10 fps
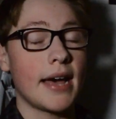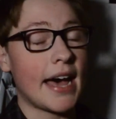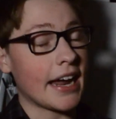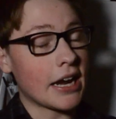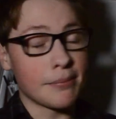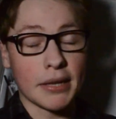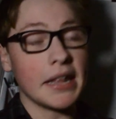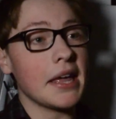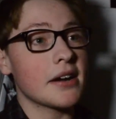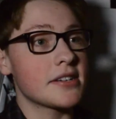I
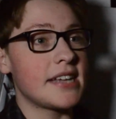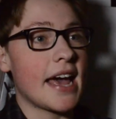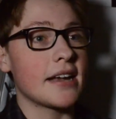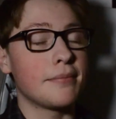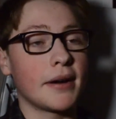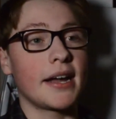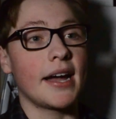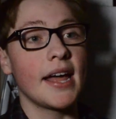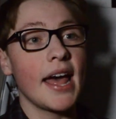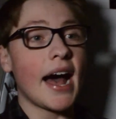completely understand,
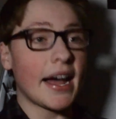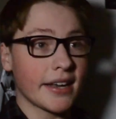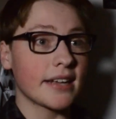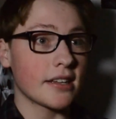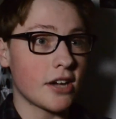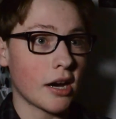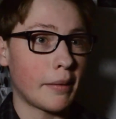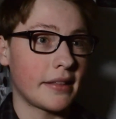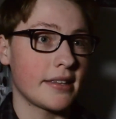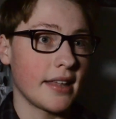but I'd like to talk
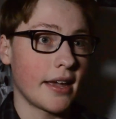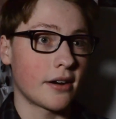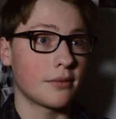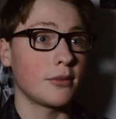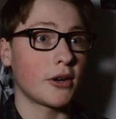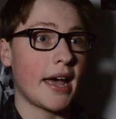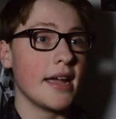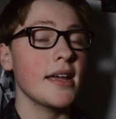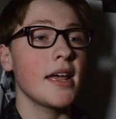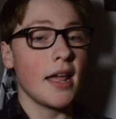about this later,
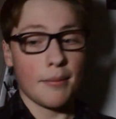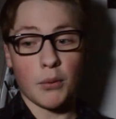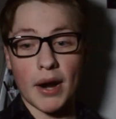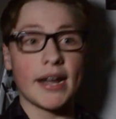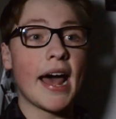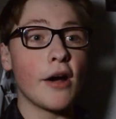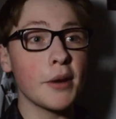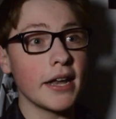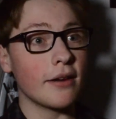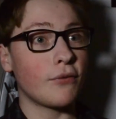okay? But right now,
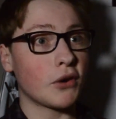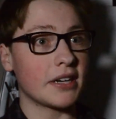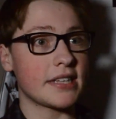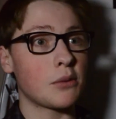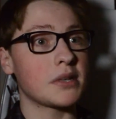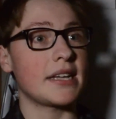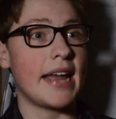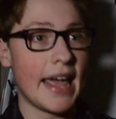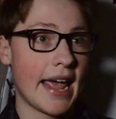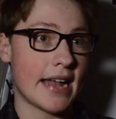we need to focus on what's at
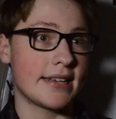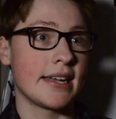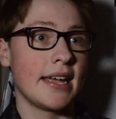hand.